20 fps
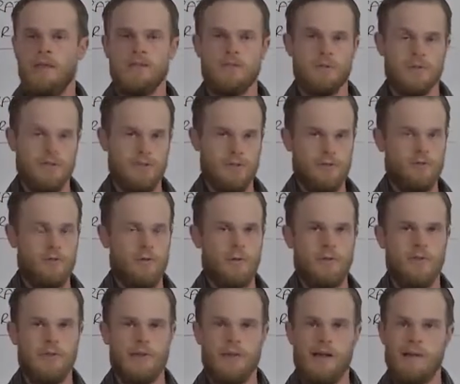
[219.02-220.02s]
So this is
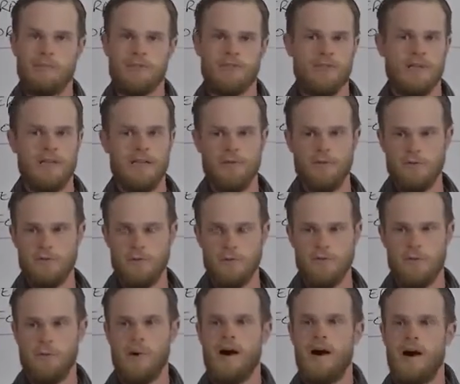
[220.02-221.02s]
I'm just going to give it
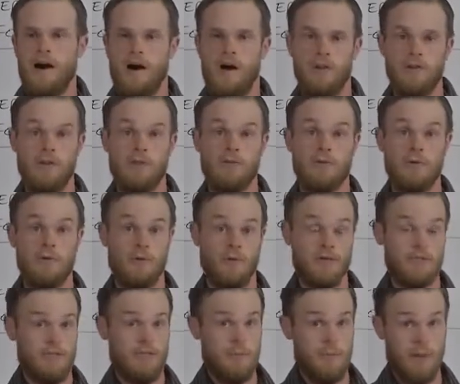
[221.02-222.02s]
for the pa'al, although
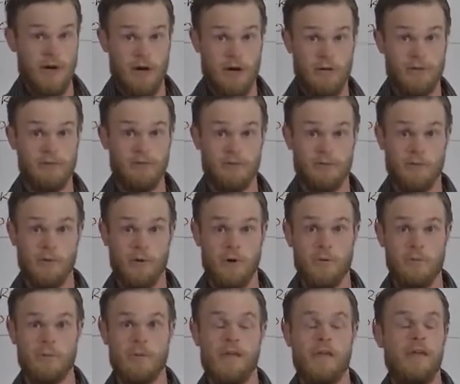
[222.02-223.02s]
there is an imperative
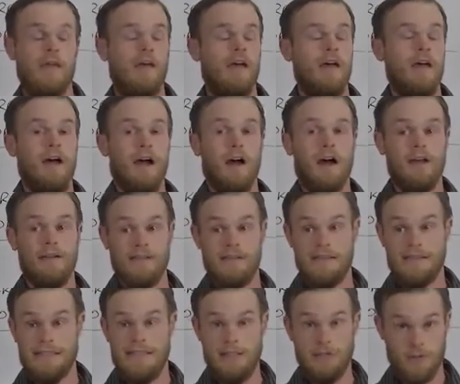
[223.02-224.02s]
form
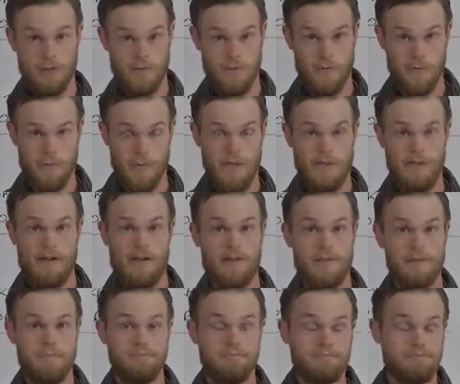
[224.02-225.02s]
in each of the
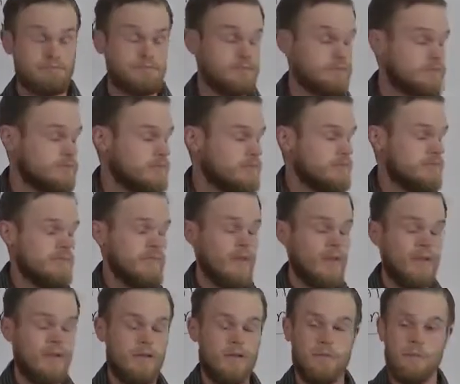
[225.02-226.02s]
binyanim.
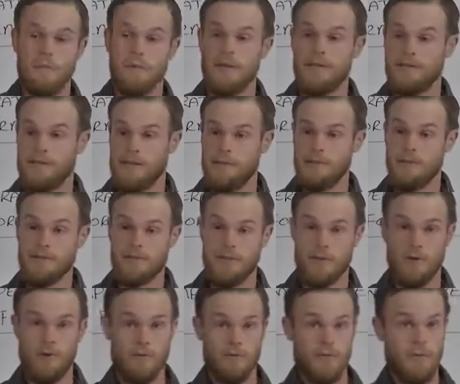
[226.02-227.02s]
But I'm just
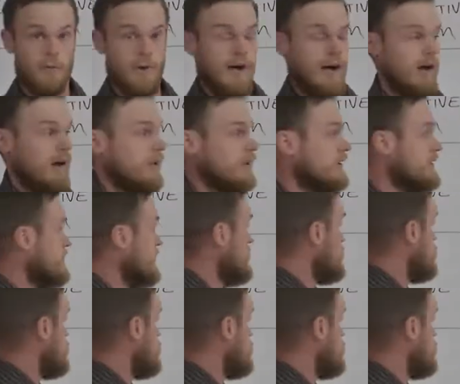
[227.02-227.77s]
going to go over the pa'al because